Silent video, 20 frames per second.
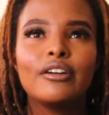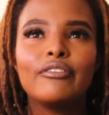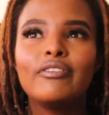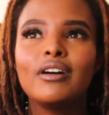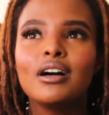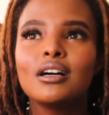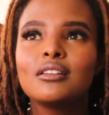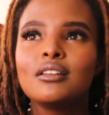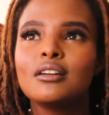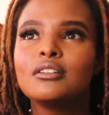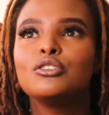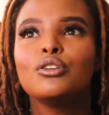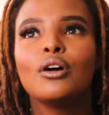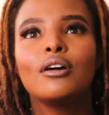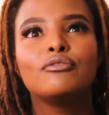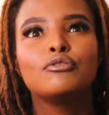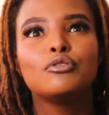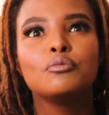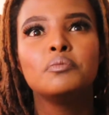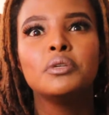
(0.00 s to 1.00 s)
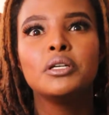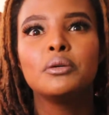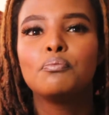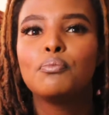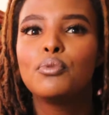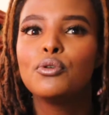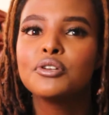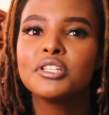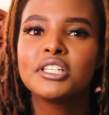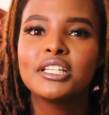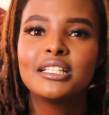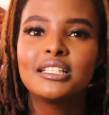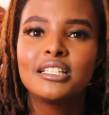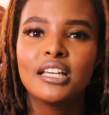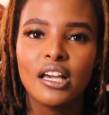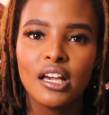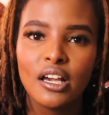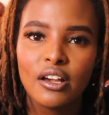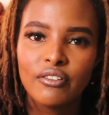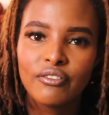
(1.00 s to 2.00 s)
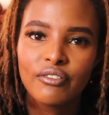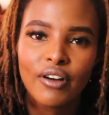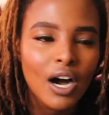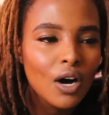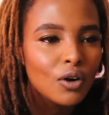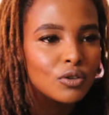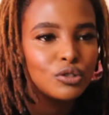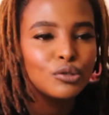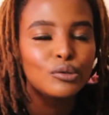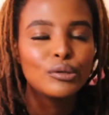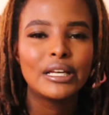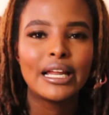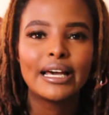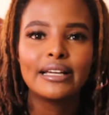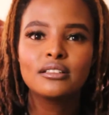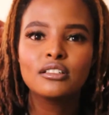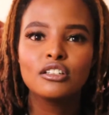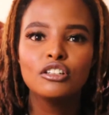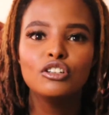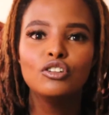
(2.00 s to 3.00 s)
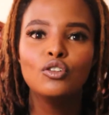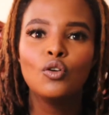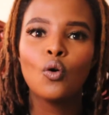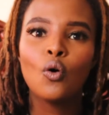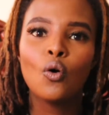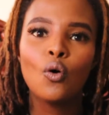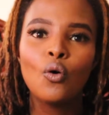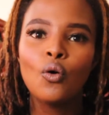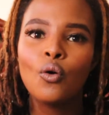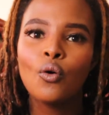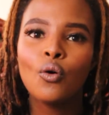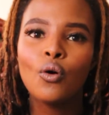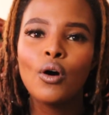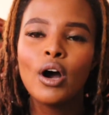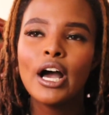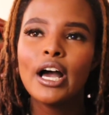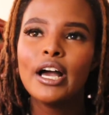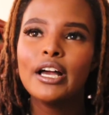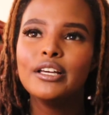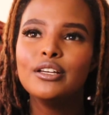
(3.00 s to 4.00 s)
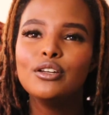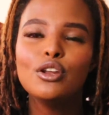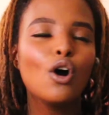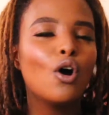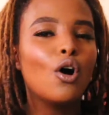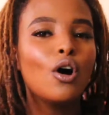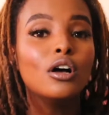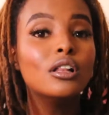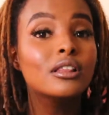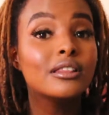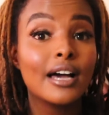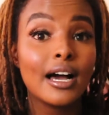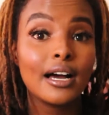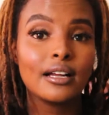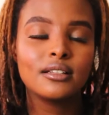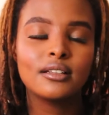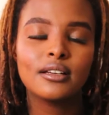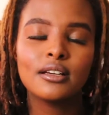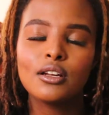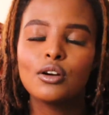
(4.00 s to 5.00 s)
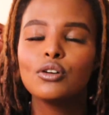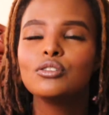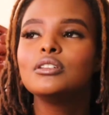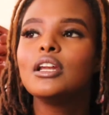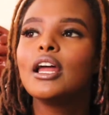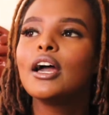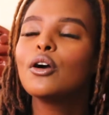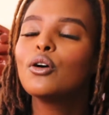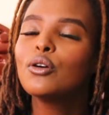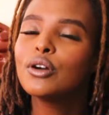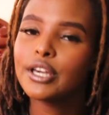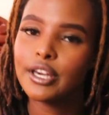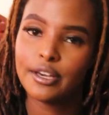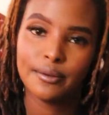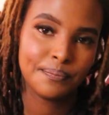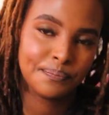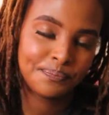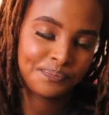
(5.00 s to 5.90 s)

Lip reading: fact that you have to be positive, how to let go, all that. And I was like, okay,